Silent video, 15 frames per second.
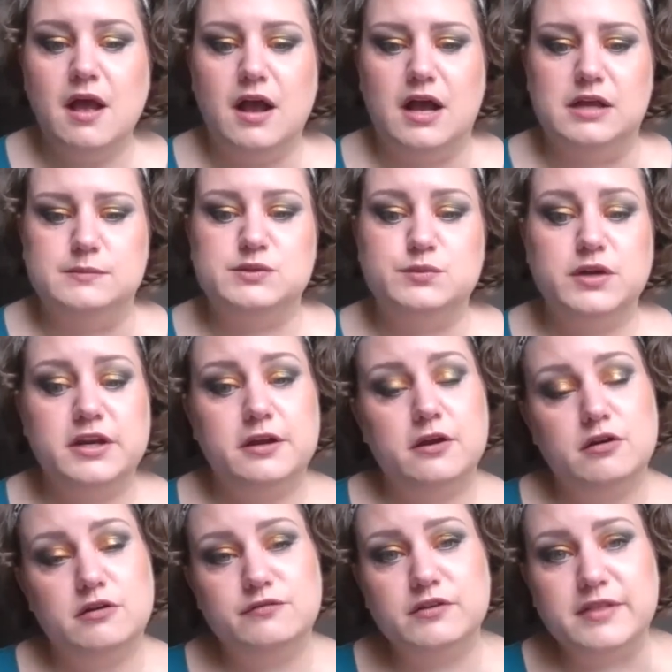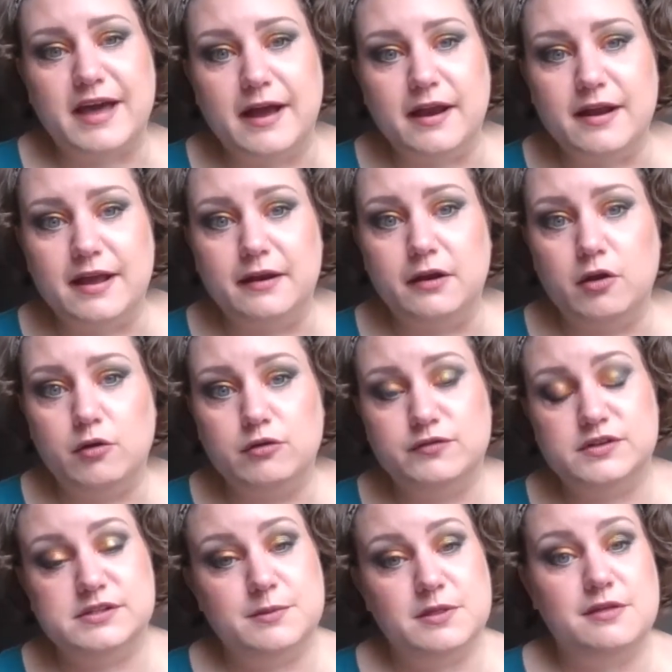So we're going to go over that and go over
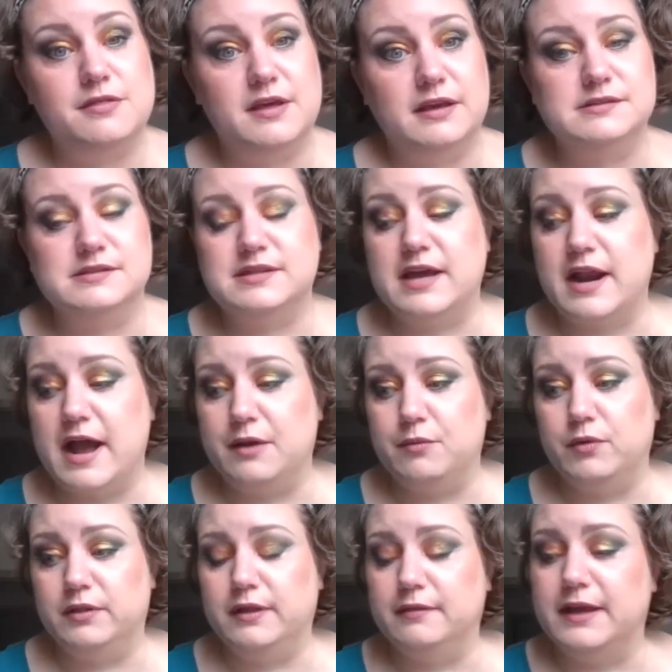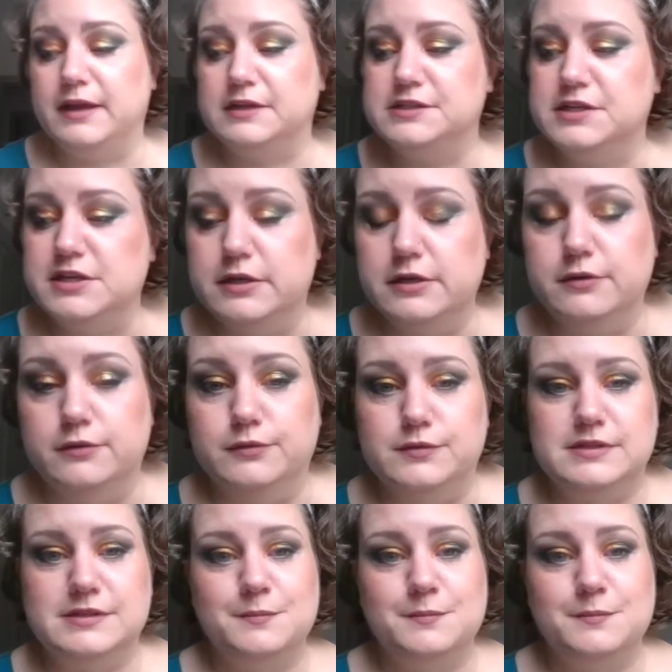some of the things that I really like to use.